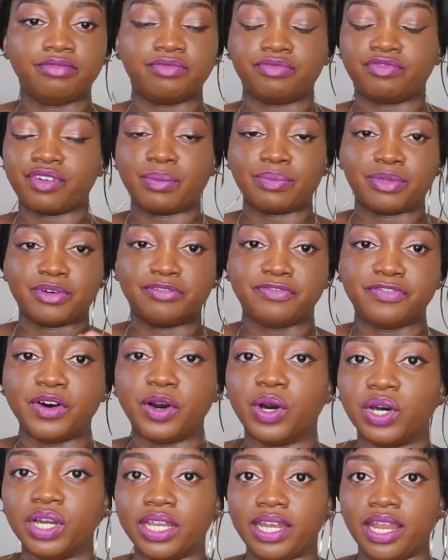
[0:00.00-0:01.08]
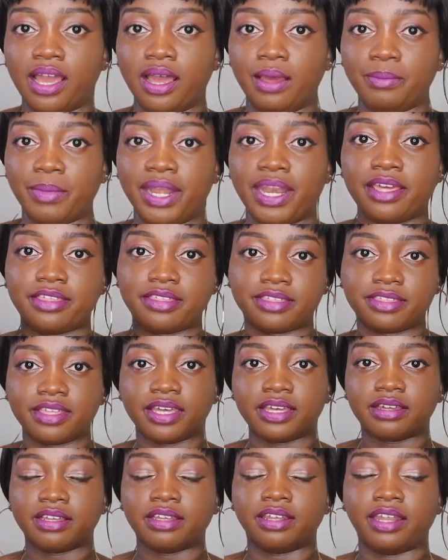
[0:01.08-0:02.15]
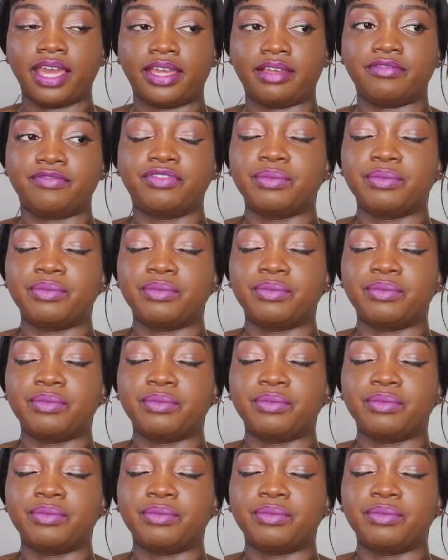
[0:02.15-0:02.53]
from the phone, and I think like